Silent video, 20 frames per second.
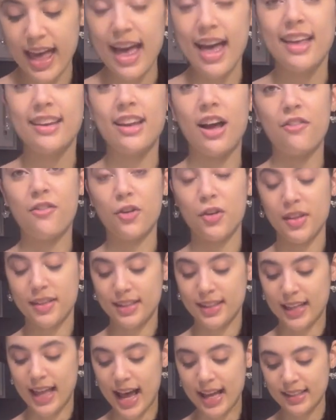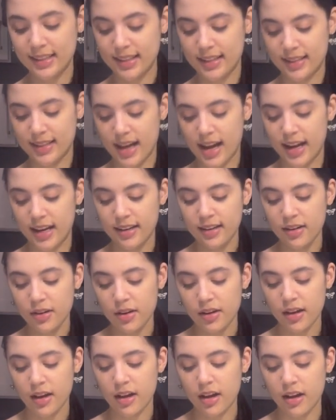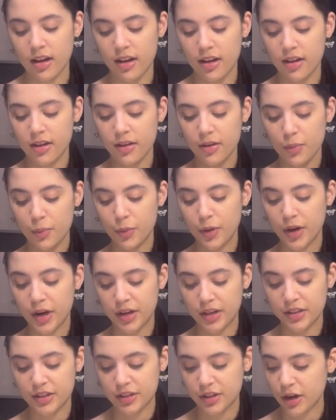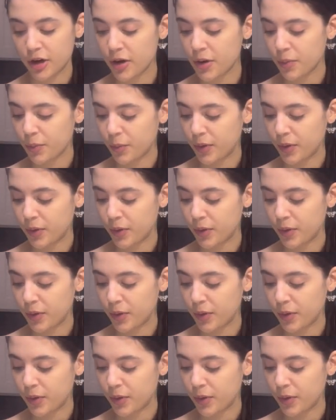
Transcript: Now for this last design, we're going to start